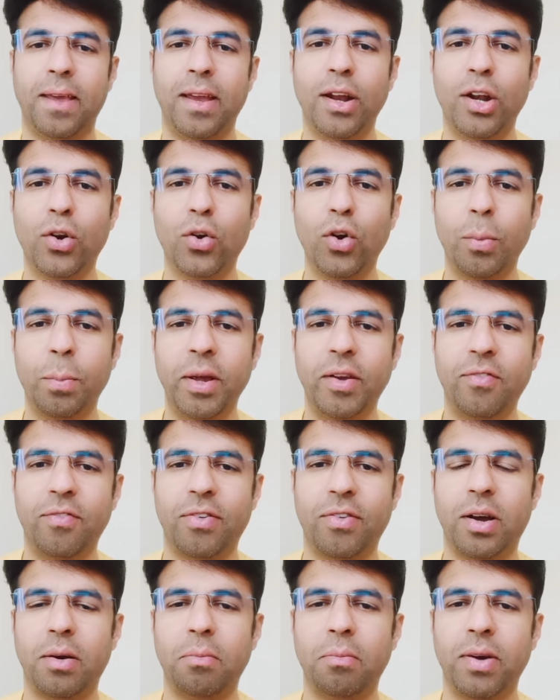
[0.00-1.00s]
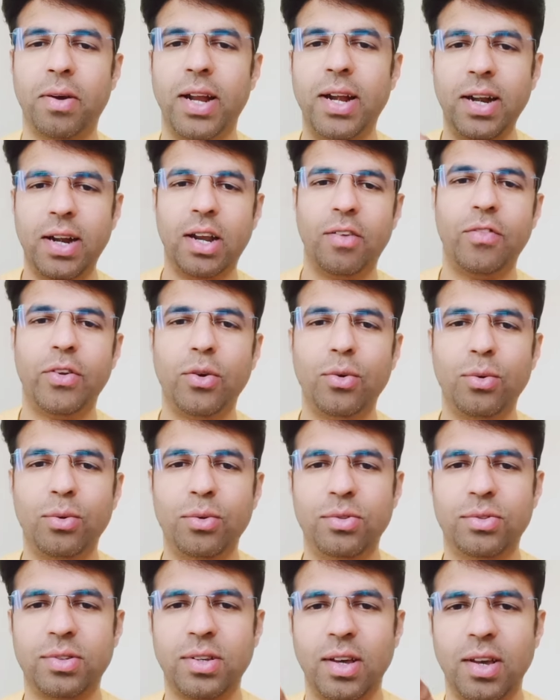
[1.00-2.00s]
It could be from
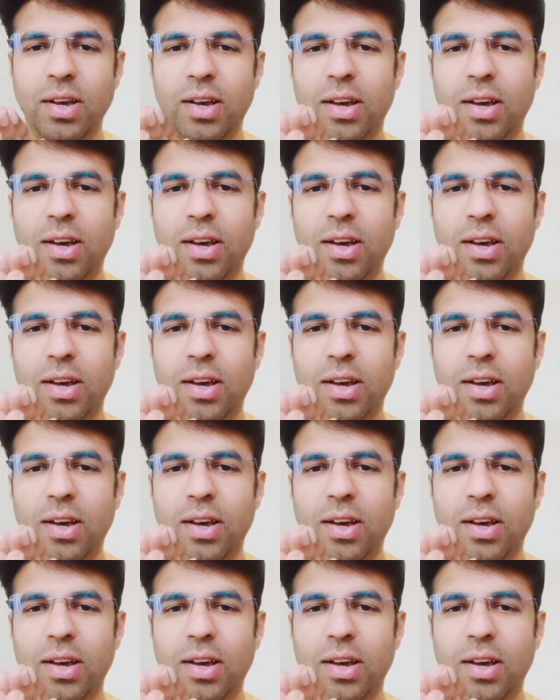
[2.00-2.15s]
interviews,